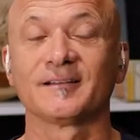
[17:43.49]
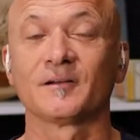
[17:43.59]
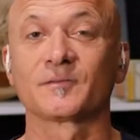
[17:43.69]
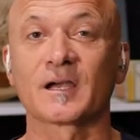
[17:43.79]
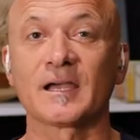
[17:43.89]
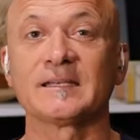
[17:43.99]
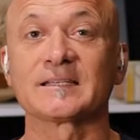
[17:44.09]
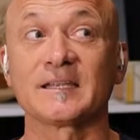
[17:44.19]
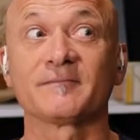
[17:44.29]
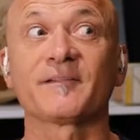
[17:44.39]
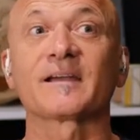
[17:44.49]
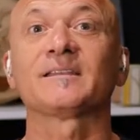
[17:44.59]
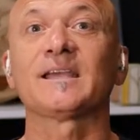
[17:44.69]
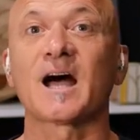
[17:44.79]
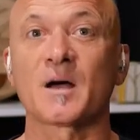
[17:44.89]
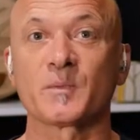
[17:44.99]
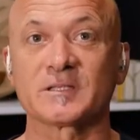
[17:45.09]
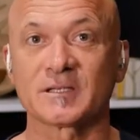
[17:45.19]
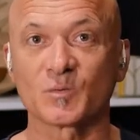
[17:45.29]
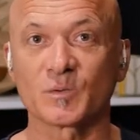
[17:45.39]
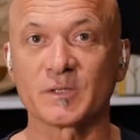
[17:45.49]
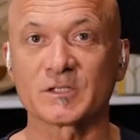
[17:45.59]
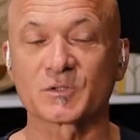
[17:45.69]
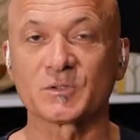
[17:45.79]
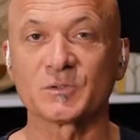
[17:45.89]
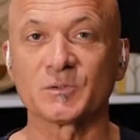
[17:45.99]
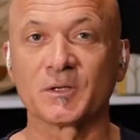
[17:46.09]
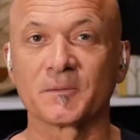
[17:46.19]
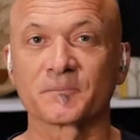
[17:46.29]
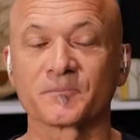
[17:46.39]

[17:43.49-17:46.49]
of kindness. In fact, the opposite will be true